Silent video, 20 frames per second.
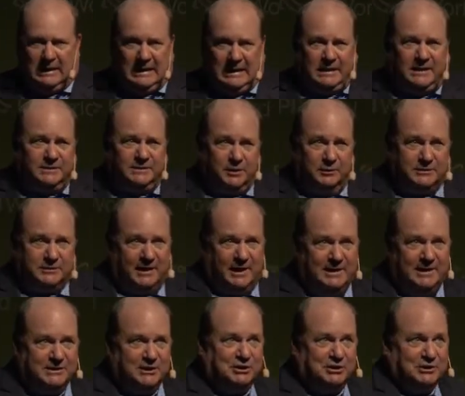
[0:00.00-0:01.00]
So today's
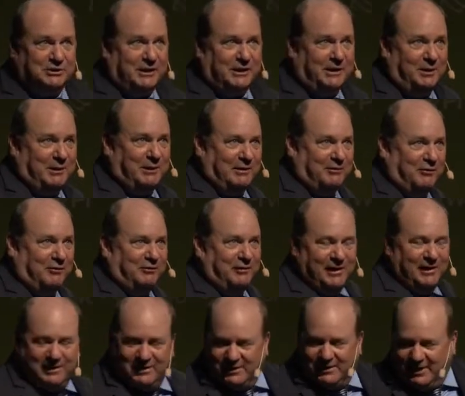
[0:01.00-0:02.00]
agenda, we have a very
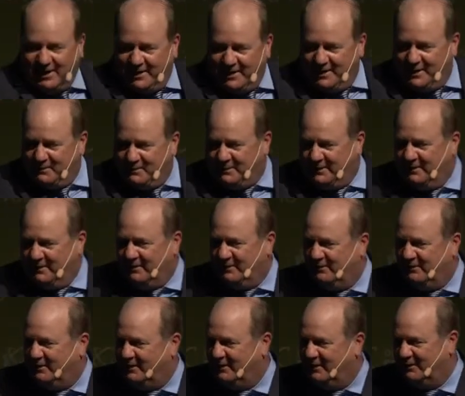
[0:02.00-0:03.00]
good lineup.
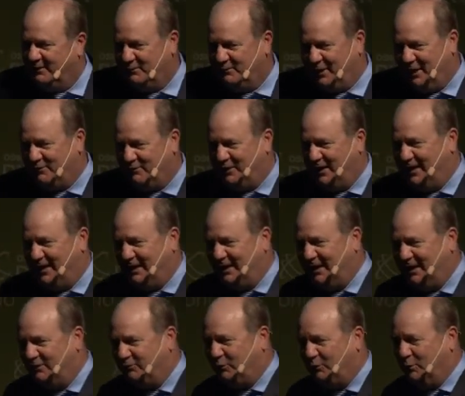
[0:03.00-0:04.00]
We have
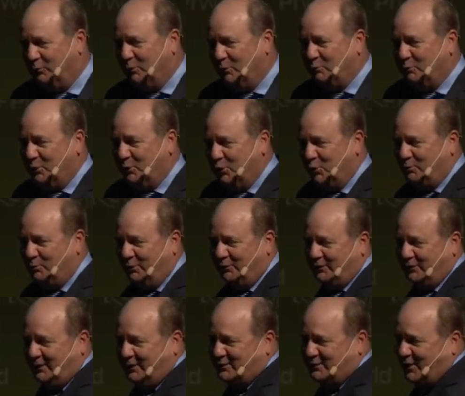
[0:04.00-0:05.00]
EDF Renewables,
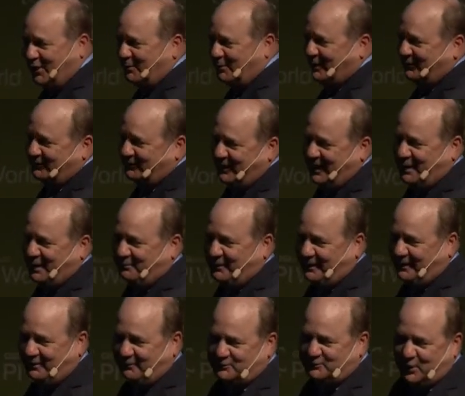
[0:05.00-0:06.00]
going to talk about the epic
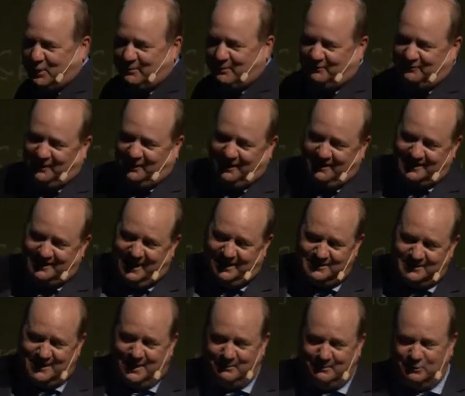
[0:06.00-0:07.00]
of turbine and
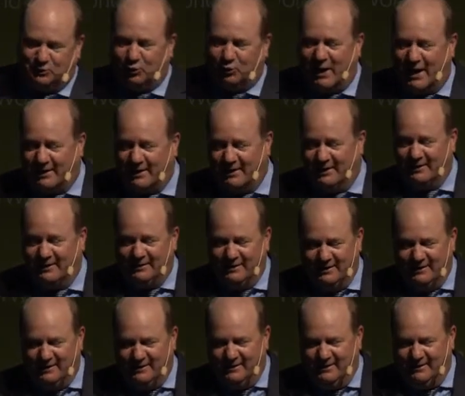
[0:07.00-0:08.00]
downtime tracking.
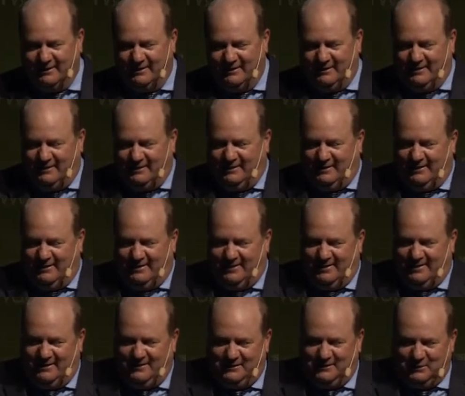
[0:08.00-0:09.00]

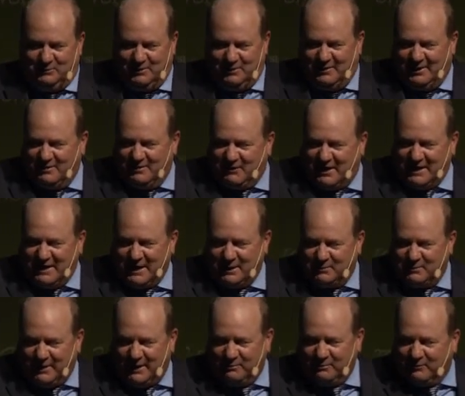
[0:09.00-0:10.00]
Then we'll have
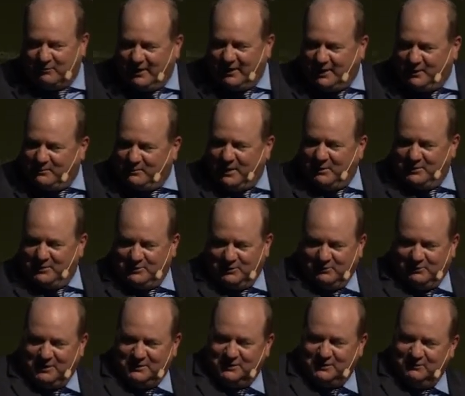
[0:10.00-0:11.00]
EDP, providing power
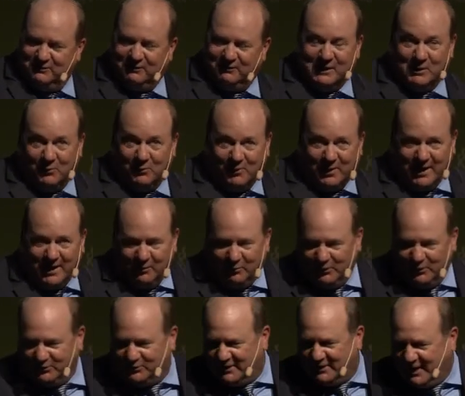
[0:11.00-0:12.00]
generation fleet-wide
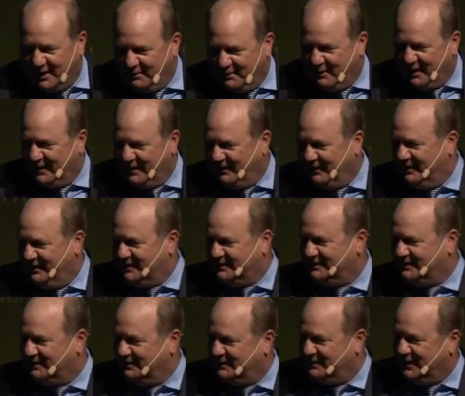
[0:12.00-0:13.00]
real-time analytics
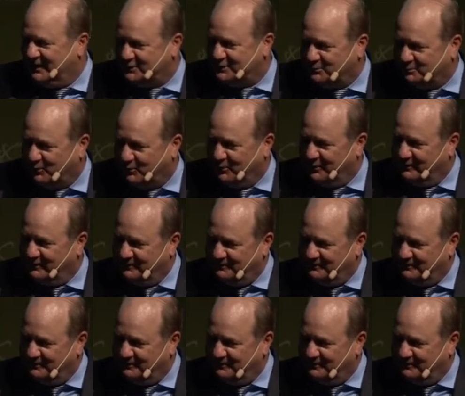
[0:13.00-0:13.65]
and key support.